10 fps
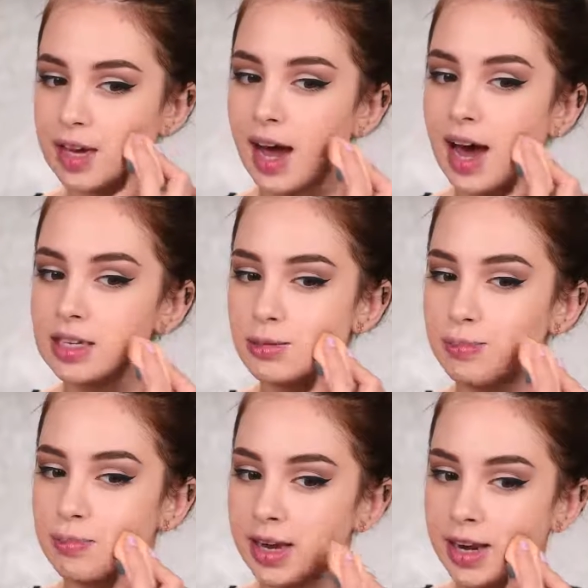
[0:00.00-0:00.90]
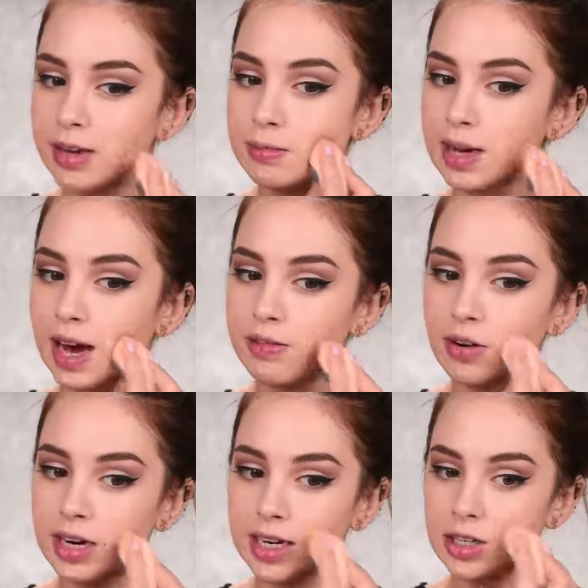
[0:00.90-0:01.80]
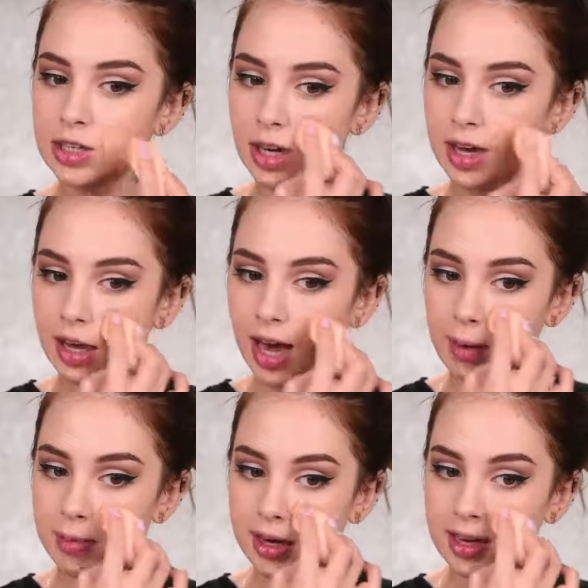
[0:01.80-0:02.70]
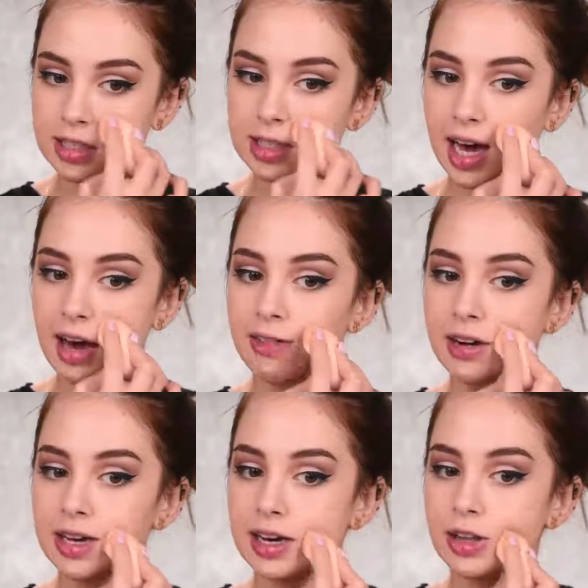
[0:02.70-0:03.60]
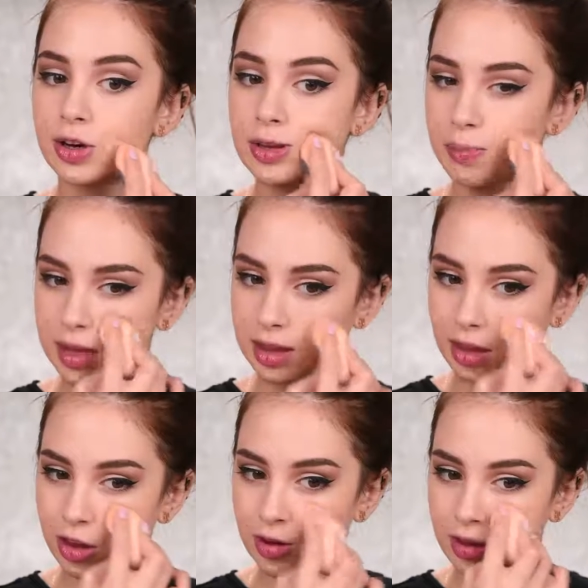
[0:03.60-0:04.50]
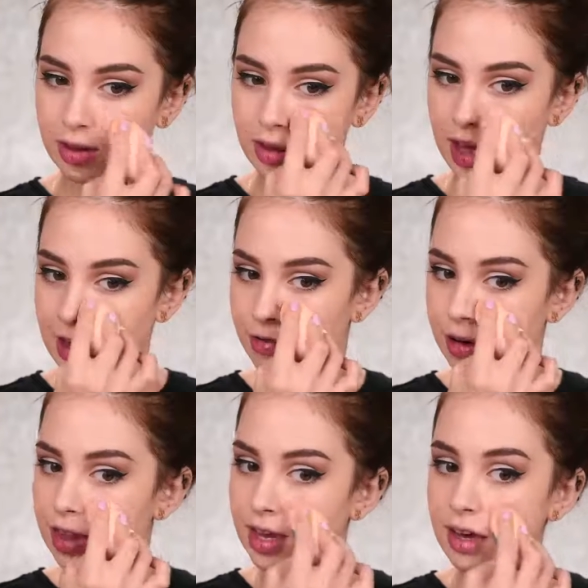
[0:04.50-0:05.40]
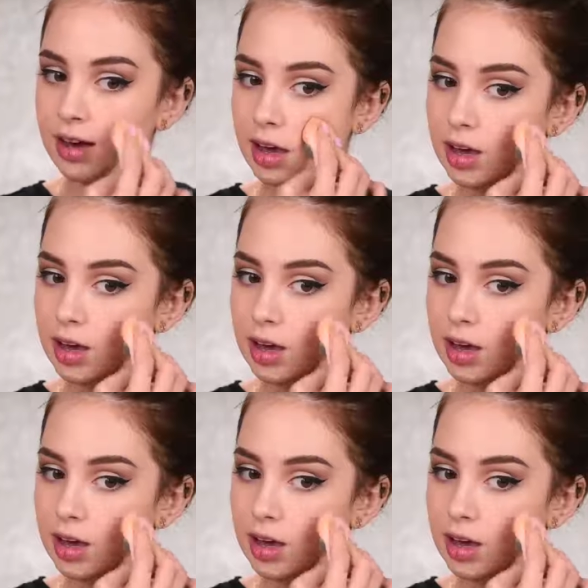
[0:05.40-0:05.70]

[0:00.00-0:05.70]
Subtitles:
has medium coverage. I mean, it's covering a lot, but not everything.